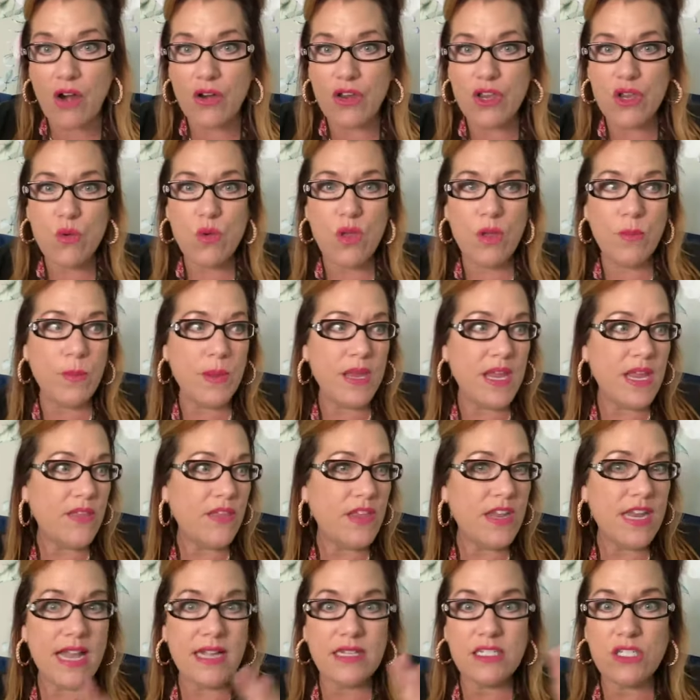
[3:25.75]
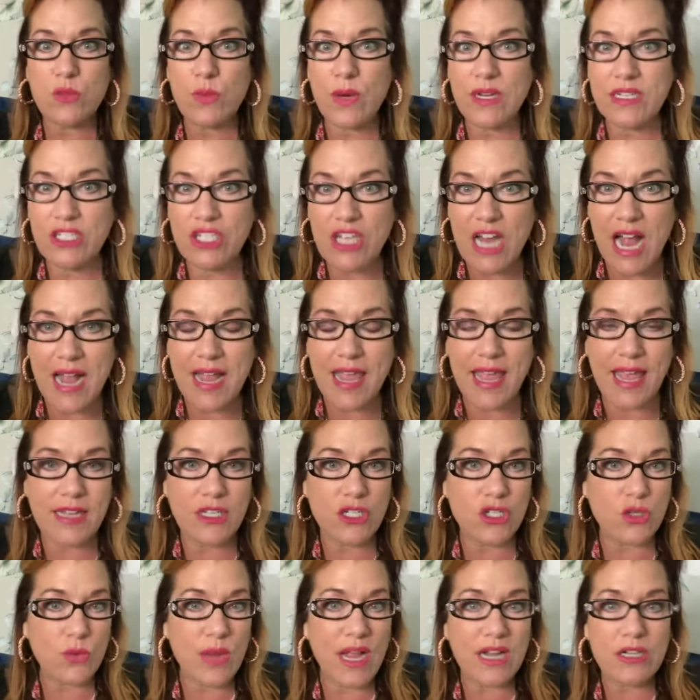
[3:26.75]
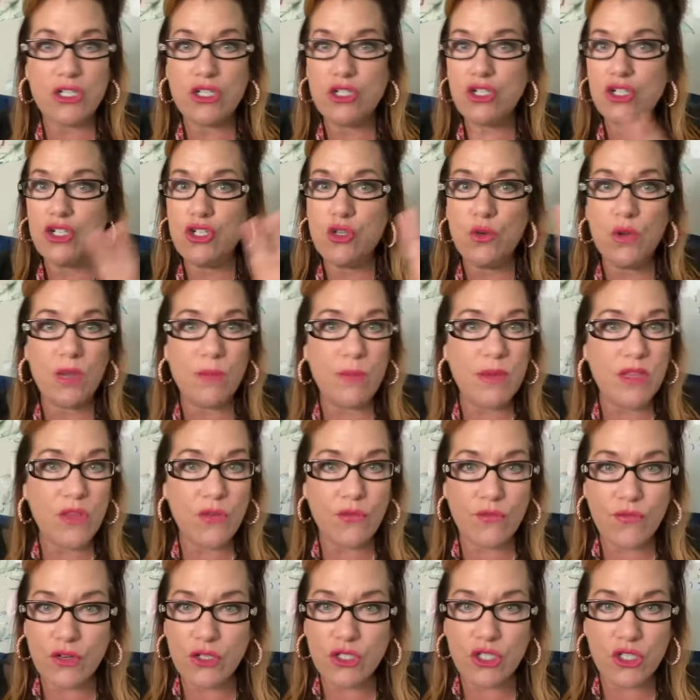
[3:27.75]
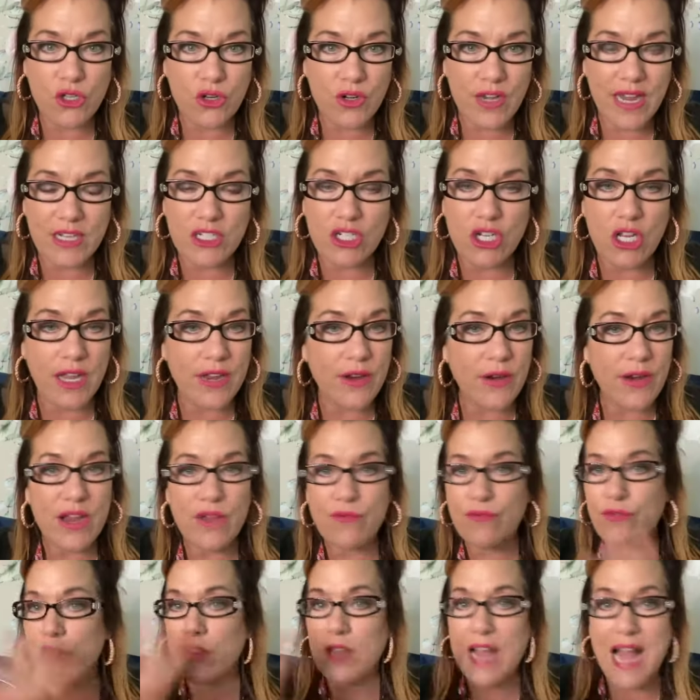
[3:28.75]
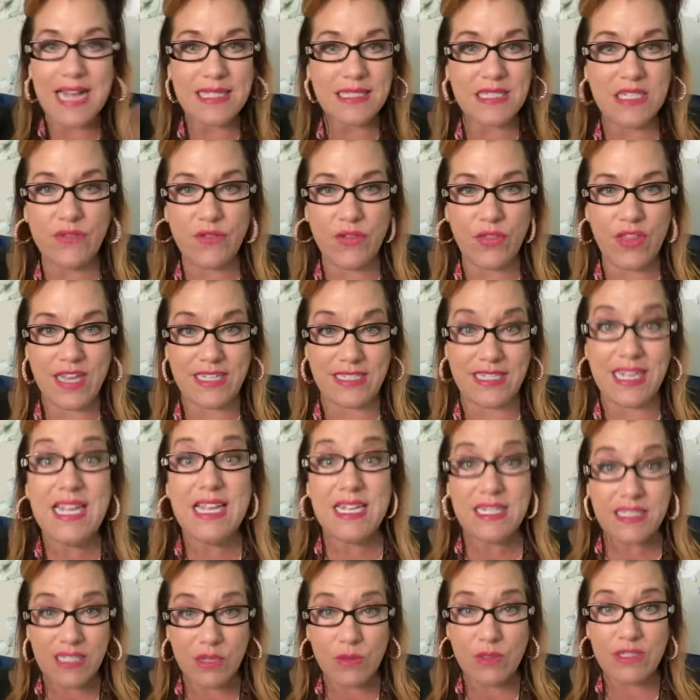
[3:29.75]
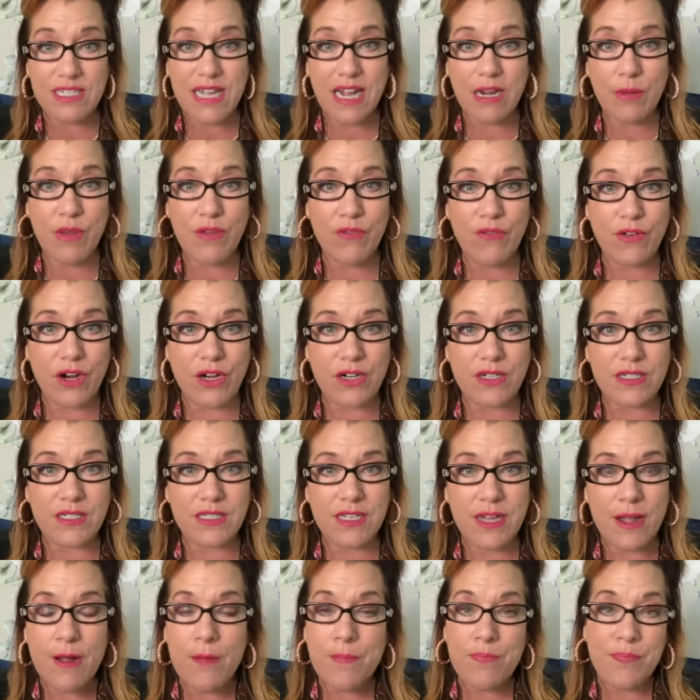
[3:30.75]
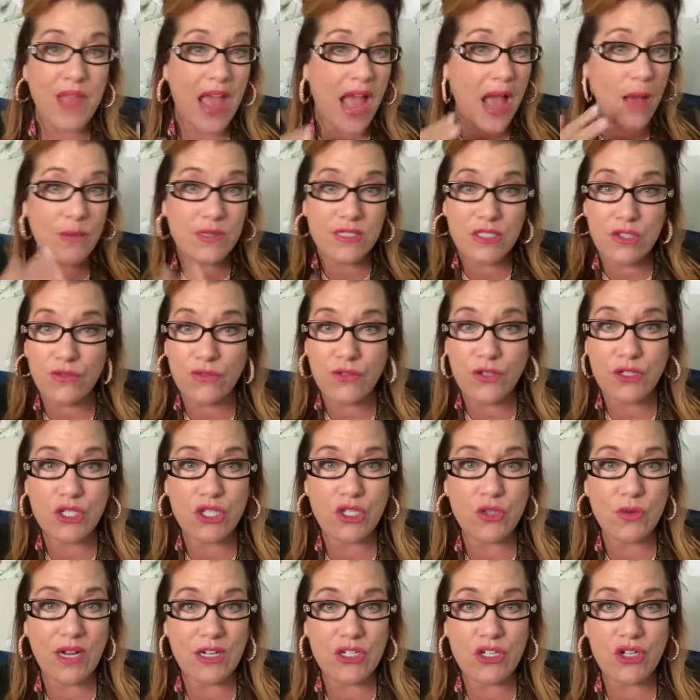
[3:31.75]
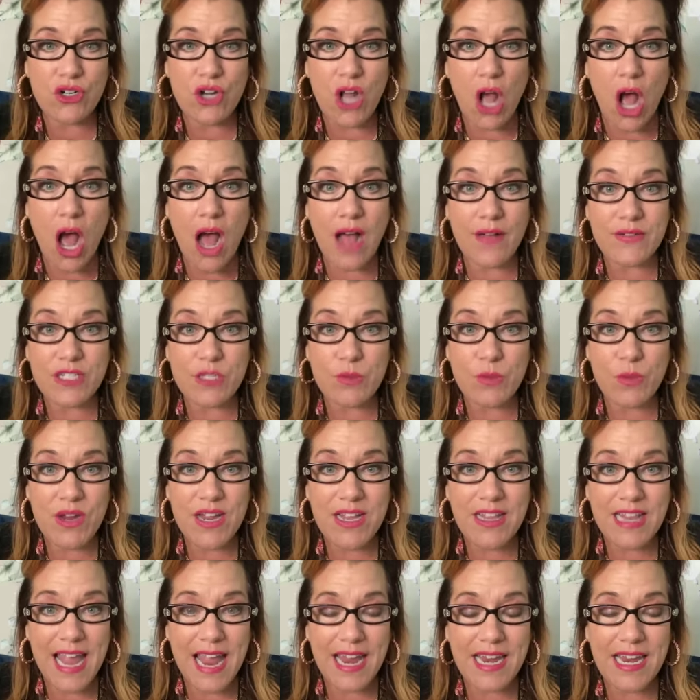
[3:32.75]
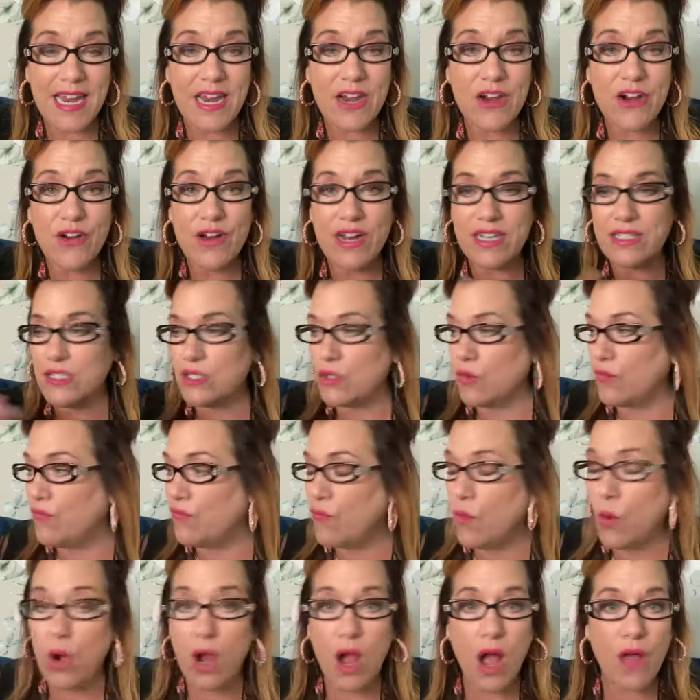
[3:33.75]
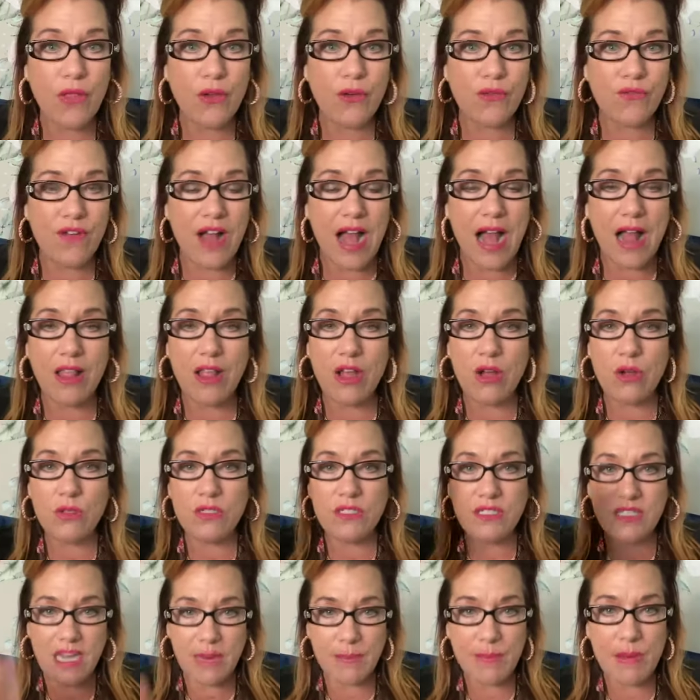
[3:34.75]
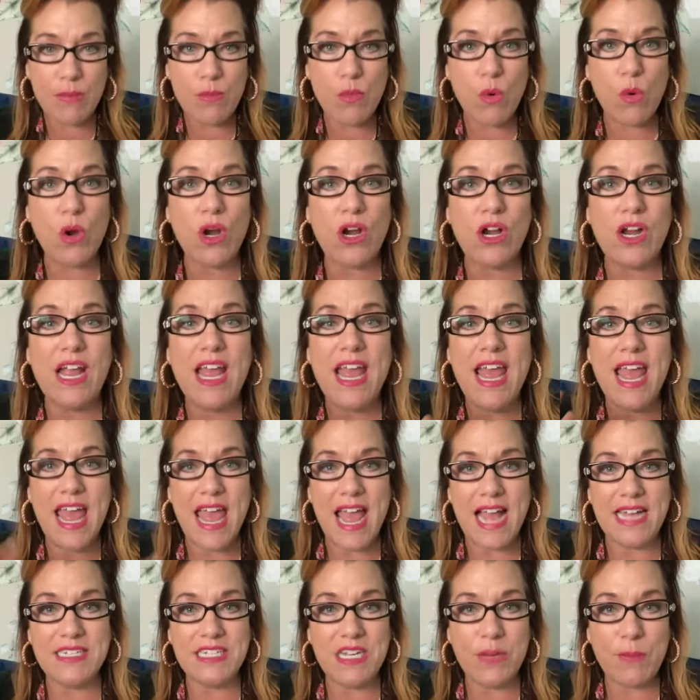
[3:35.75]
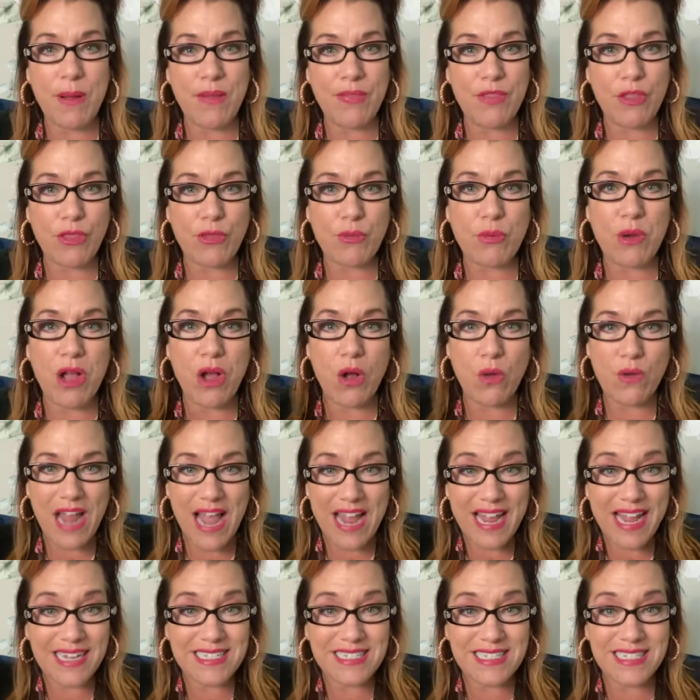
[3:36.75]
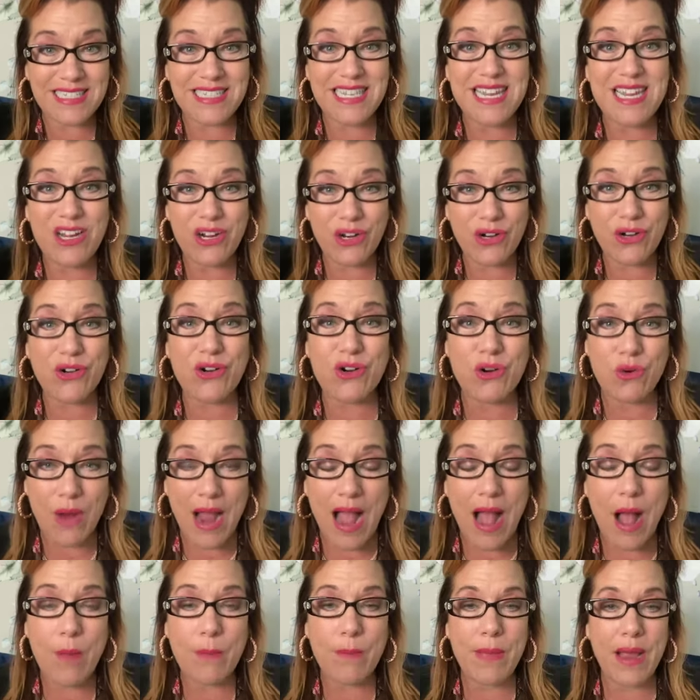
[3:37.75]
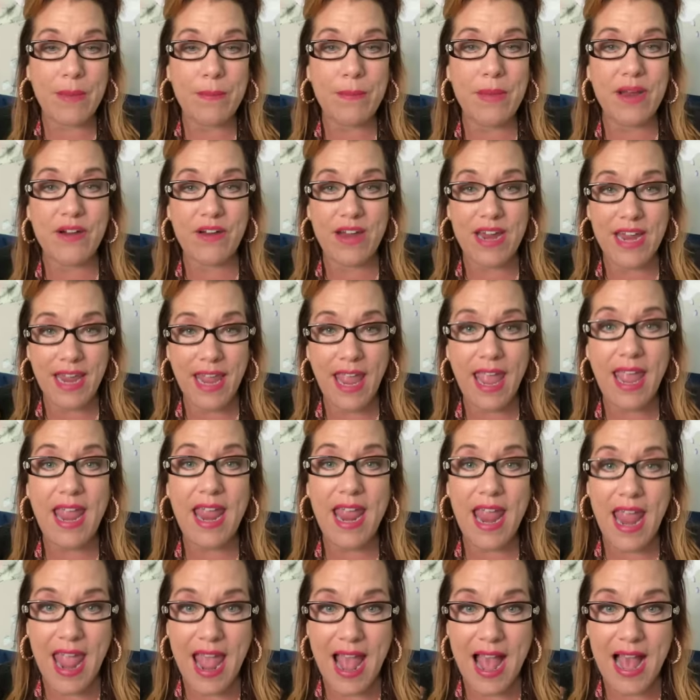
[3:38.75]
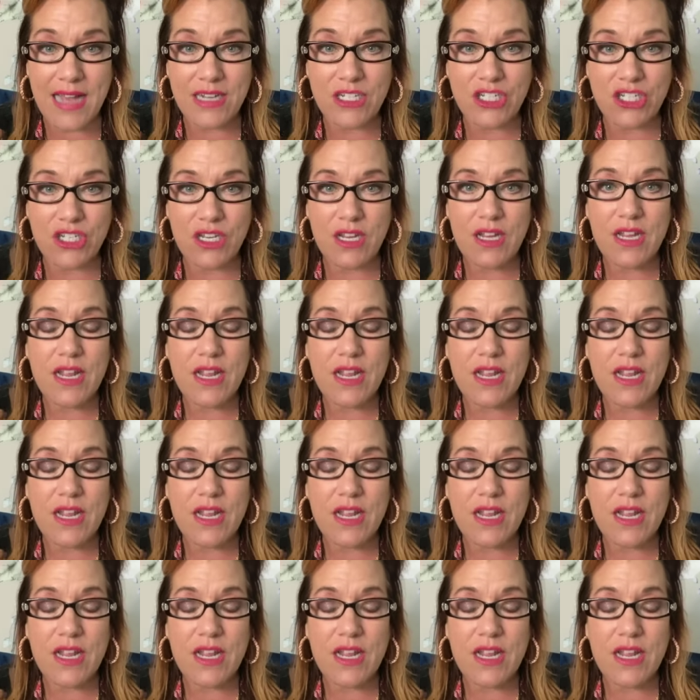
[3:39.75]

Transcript: You could be the next red jacket. Directors, you can be the first in your national area for lots of different things. Someone's got to be first. I was the first director to Offspring that year, and so four other followed. Debbie Moore ended up on the throne. I got to see her crowned by Mary Kay Ash.